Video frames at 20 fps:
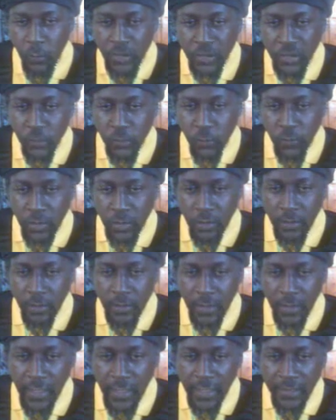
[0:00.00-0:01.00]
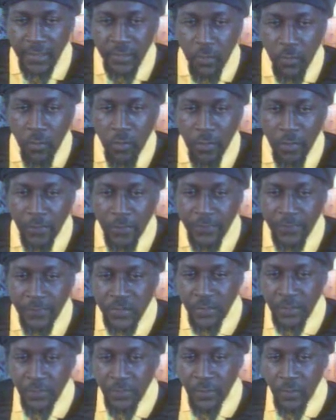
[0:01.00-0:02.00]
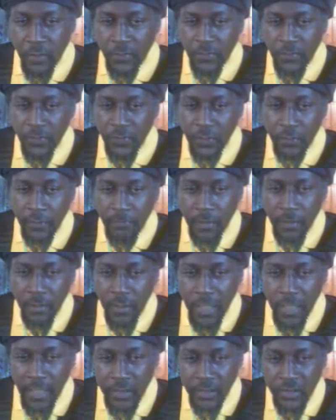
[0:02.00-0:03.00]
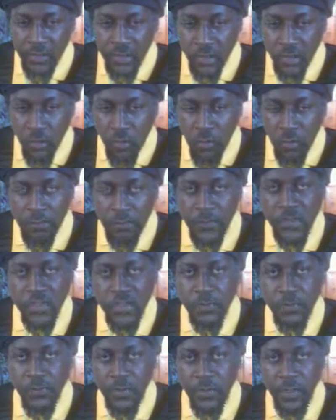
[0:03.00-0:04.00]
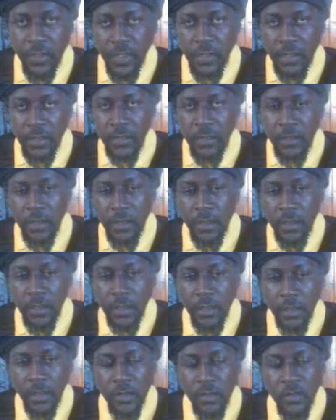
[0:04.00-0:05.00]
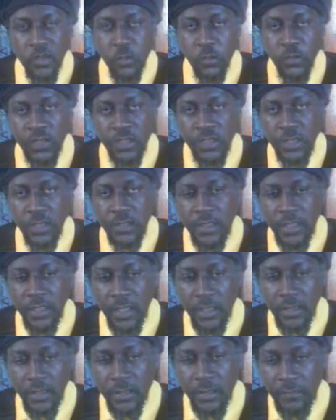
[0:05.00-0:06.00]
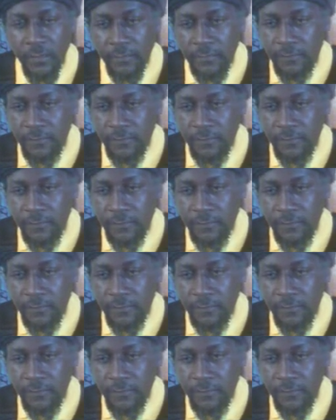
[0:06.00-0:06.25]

which will hit orbship Earth like a storm this spring, 2010.